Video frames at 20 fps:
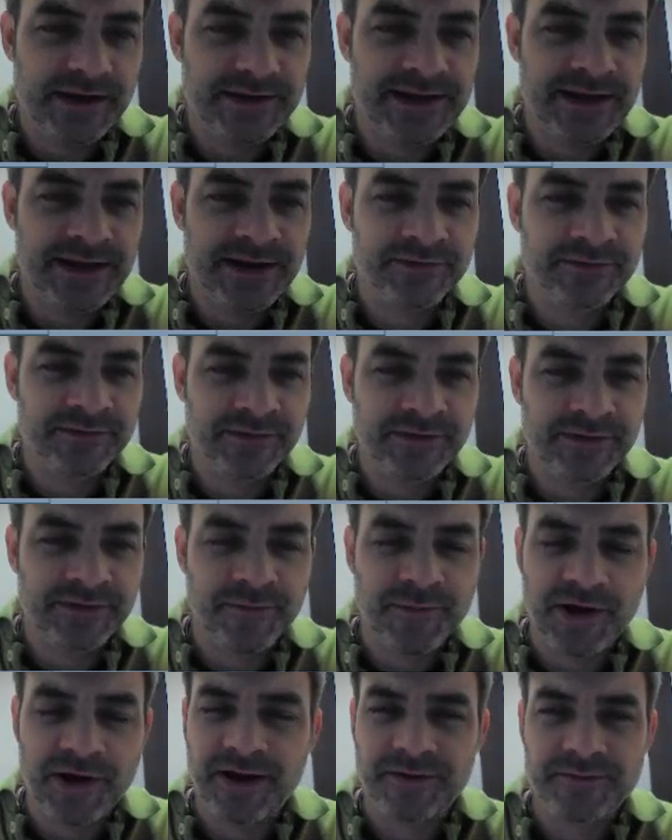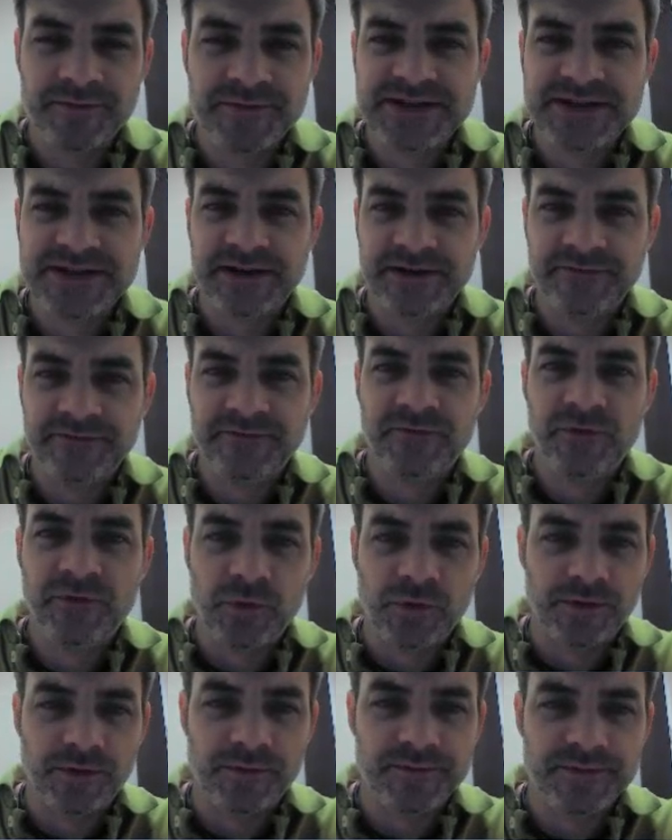Down at the bottom, signed
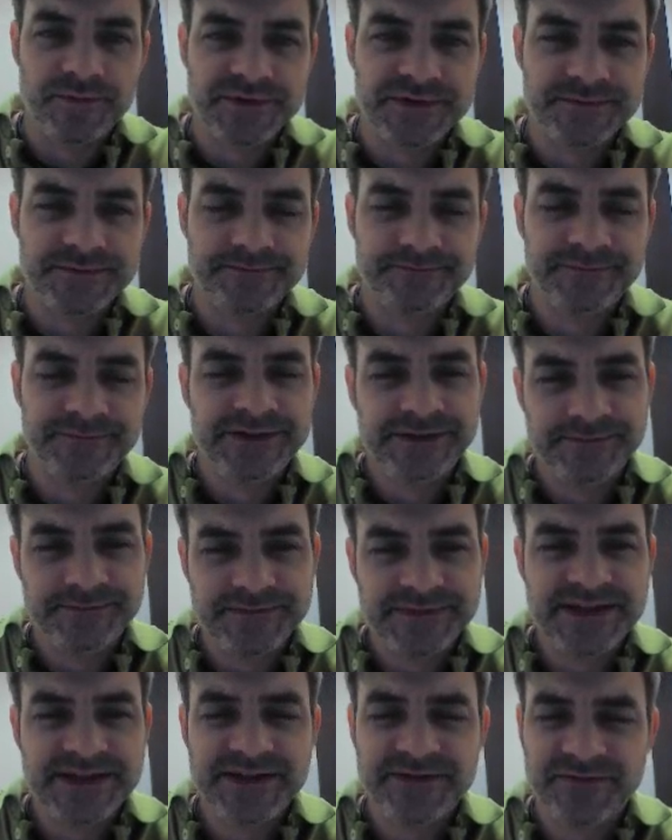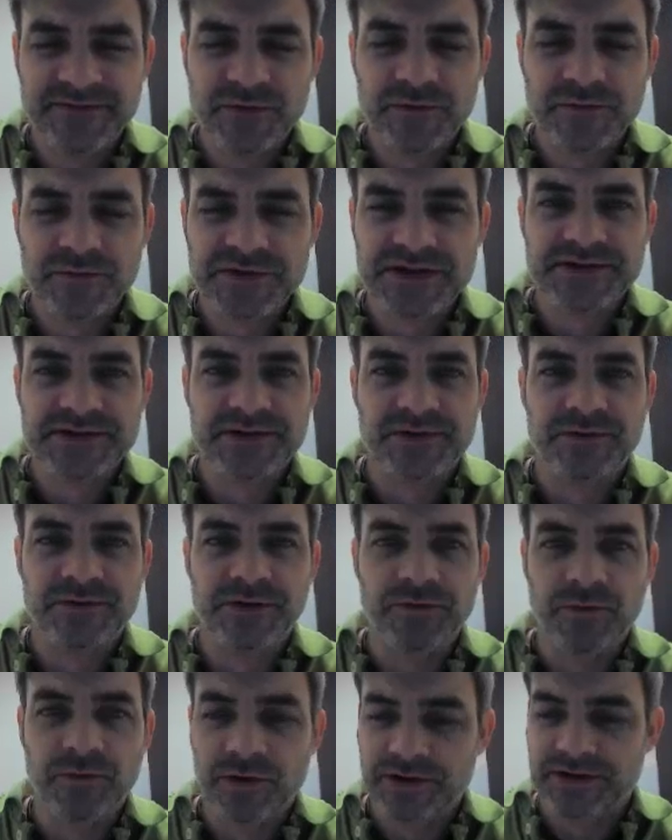forms. Well, signed forms doesn't
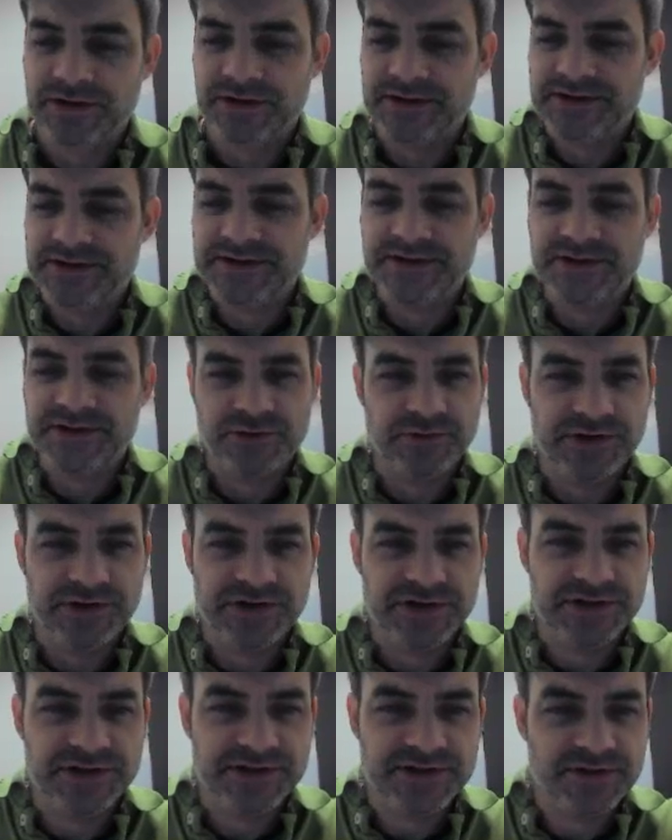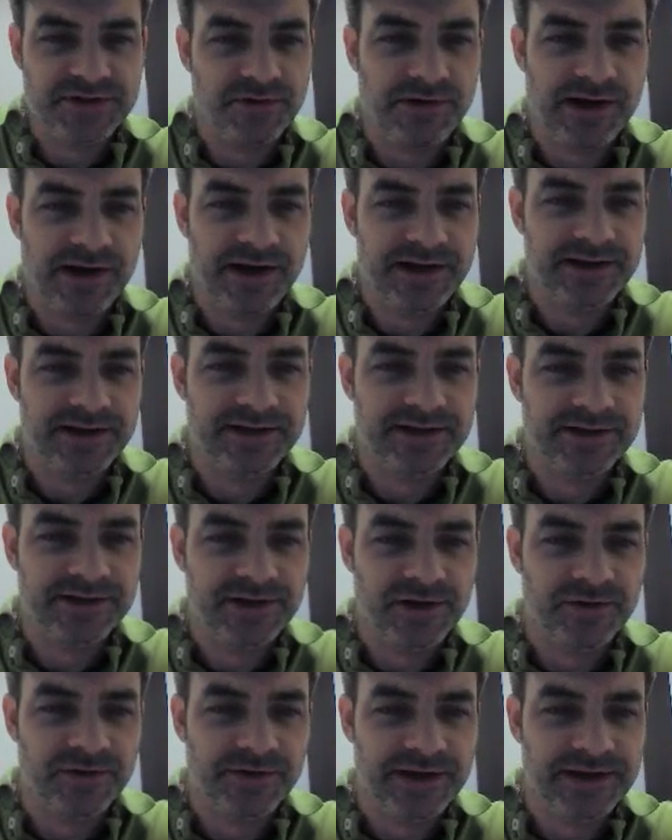really work in this situation, so I can
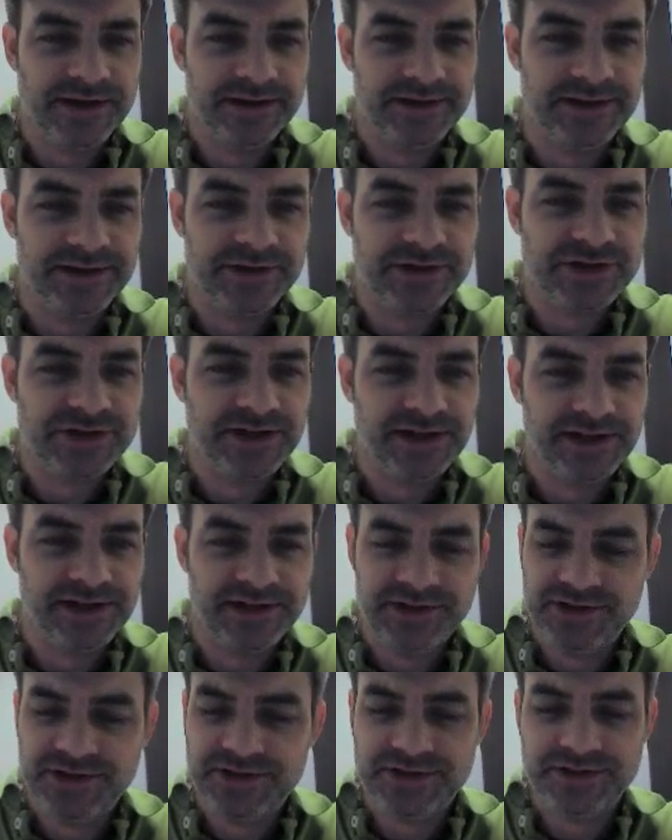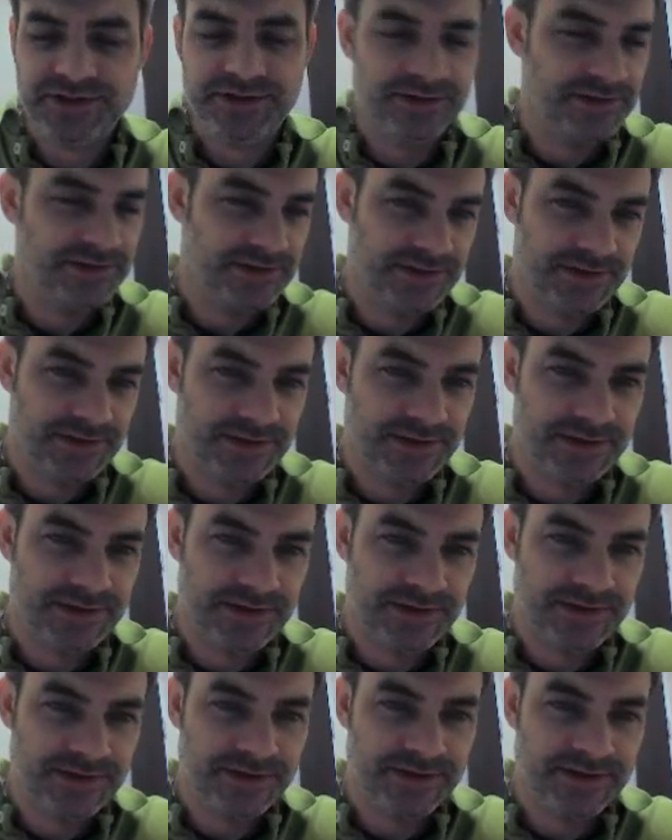go in and change
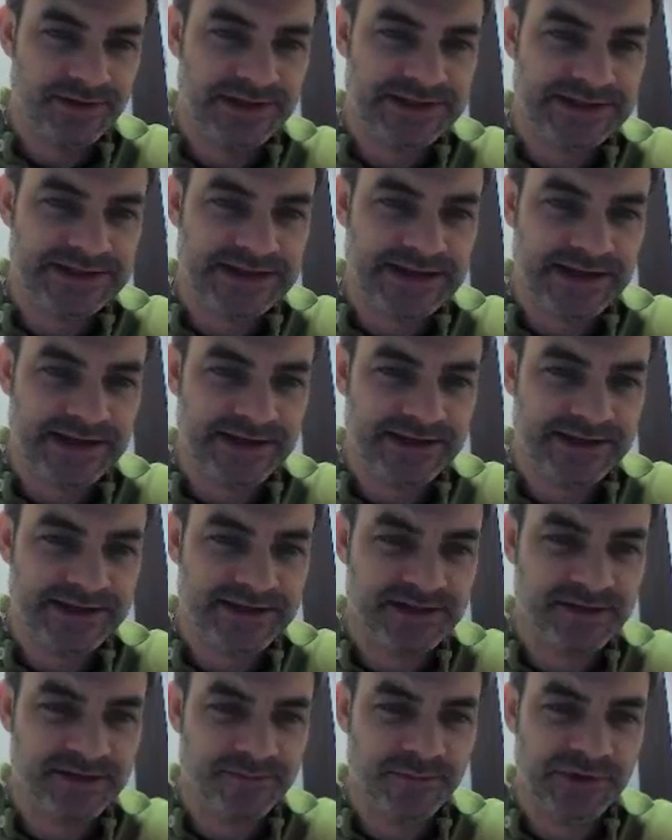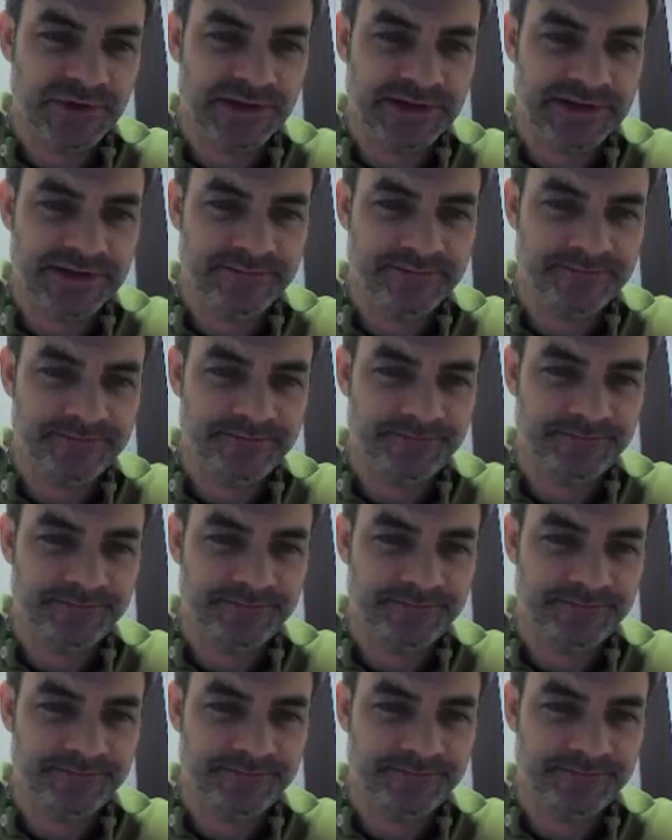the status to complete.